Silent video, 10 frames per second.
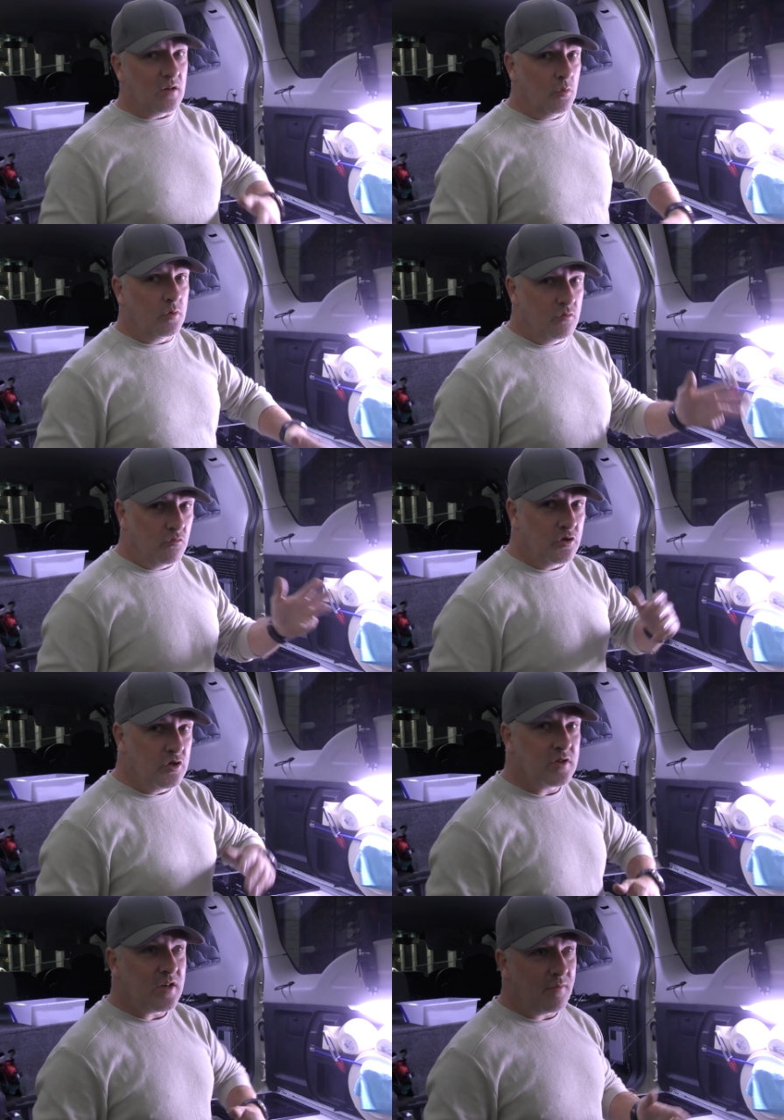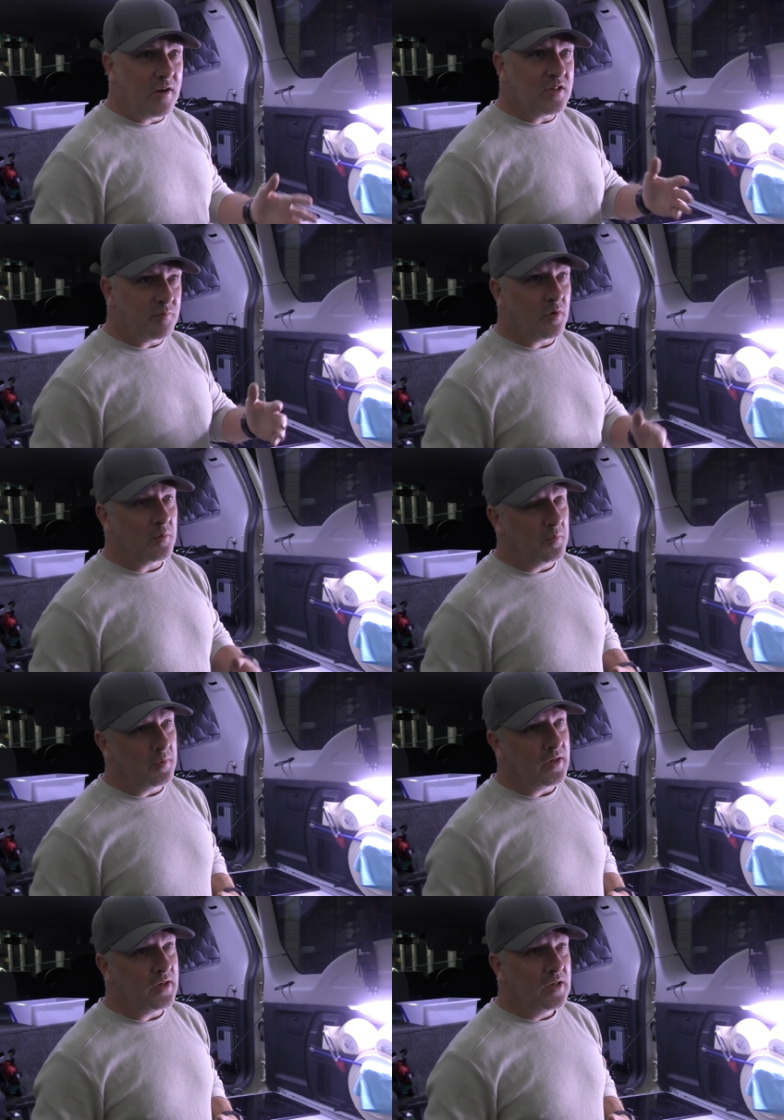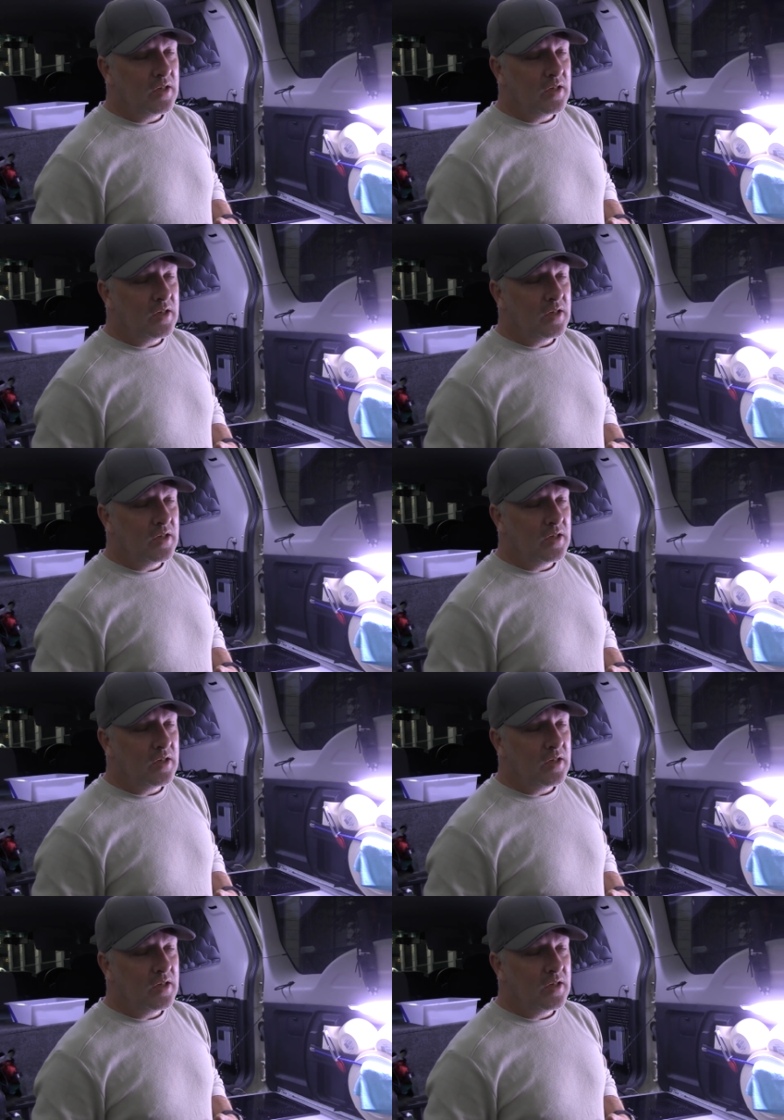I would reduce that rate to probably,